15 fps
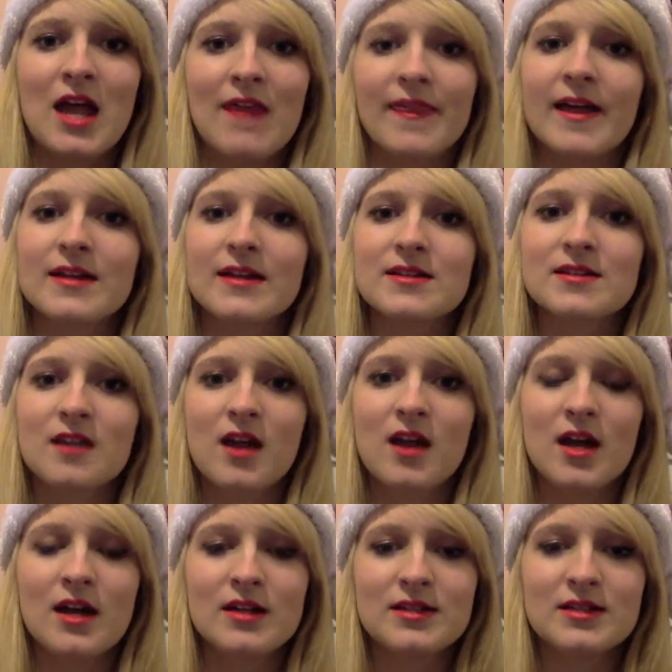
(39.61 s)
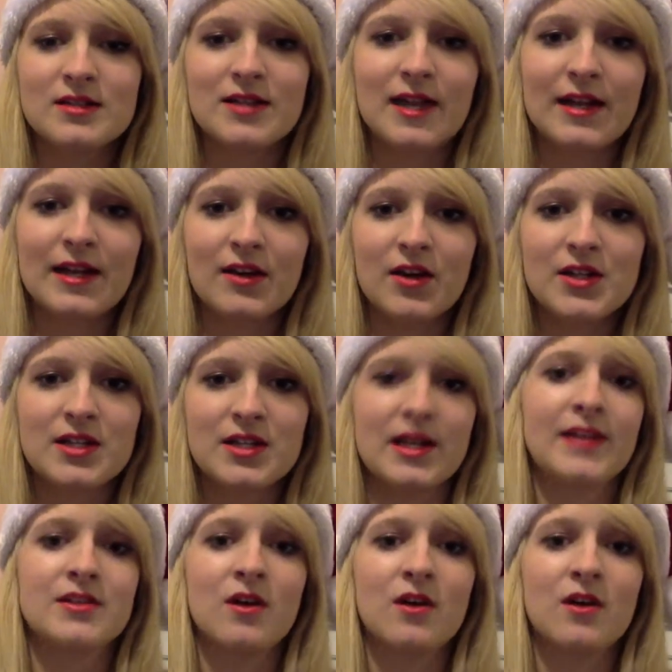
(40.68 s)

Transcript: That's Day, Night and